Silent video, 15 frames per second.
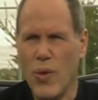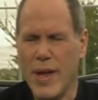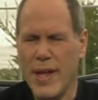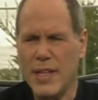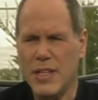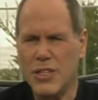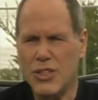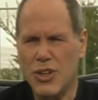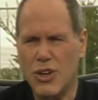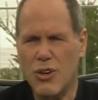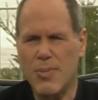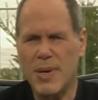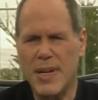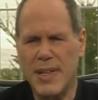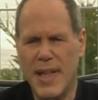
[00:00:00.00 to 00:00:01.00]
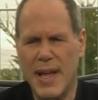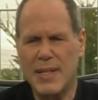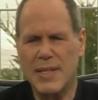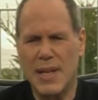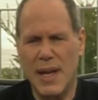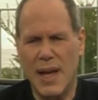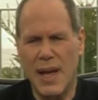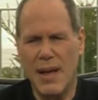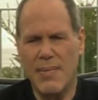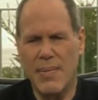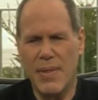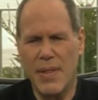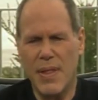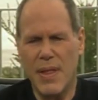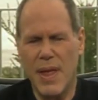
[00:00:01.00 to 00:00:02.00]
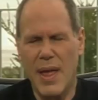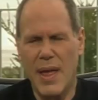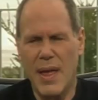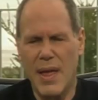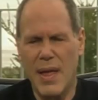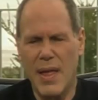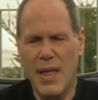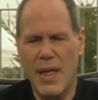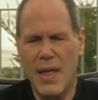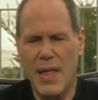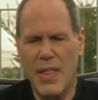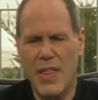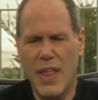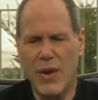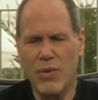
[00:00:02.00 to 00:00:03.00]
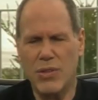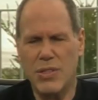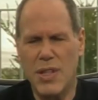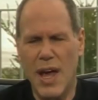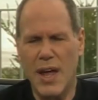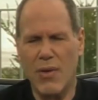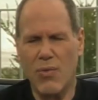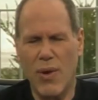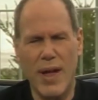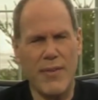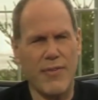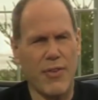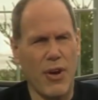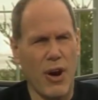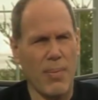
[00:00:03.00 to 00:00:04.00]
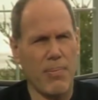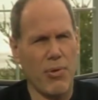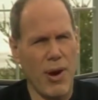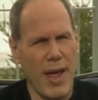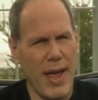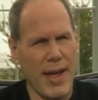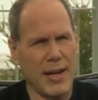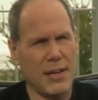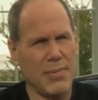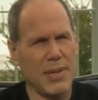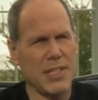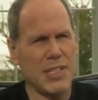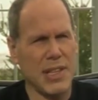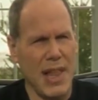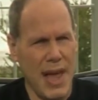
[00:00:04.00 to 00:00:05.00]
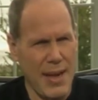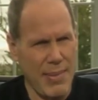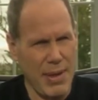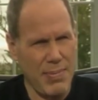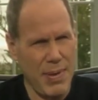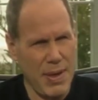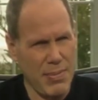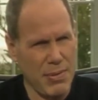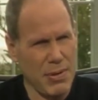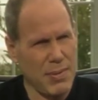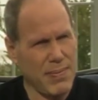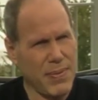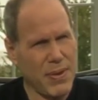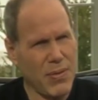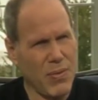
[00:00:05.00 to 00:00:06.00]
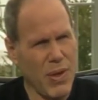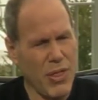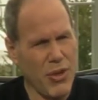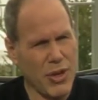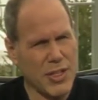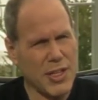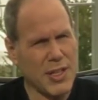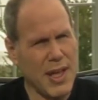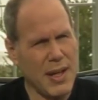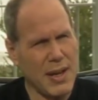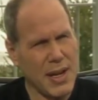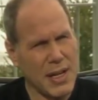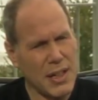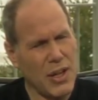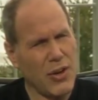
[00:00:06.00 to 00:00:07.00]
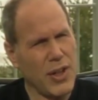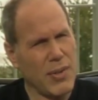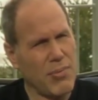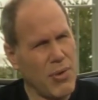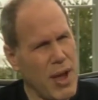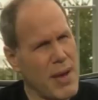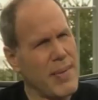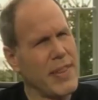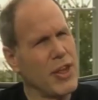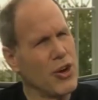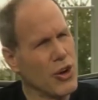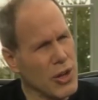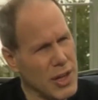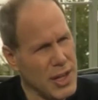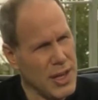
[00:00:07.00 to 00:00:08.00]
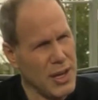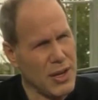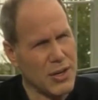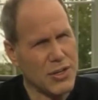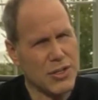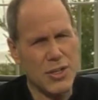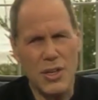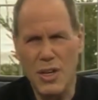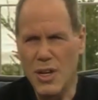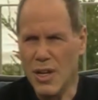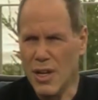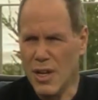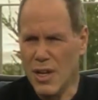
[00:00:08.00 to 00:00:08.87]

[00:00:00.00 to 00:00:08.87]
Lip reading: We determined at that time that it was not right for our brand to be sliming people. We thought that that Nickelodeon brand in the early years